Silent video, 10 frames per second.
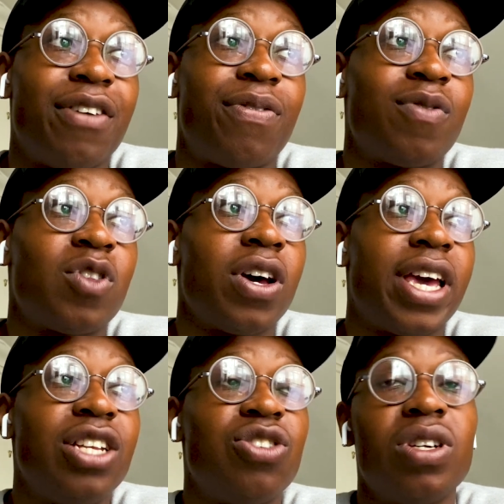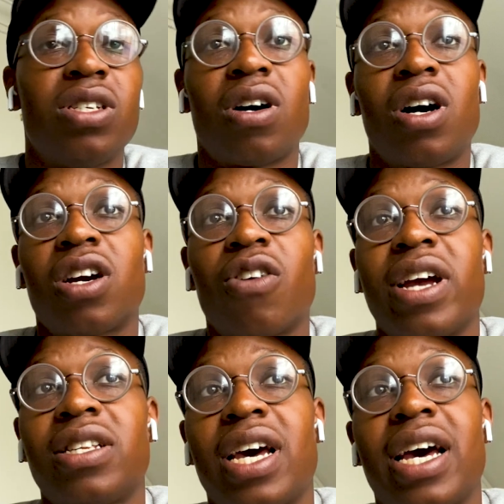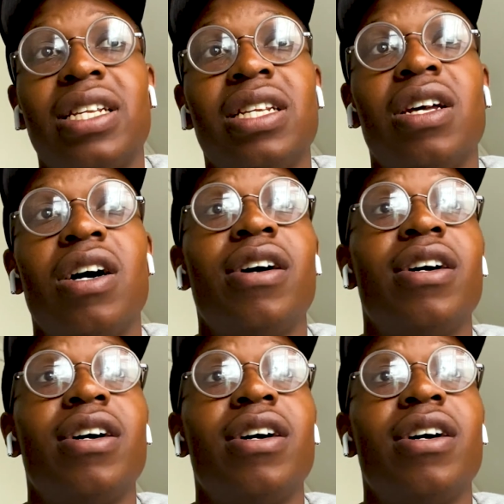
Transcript: if the injuries are correct and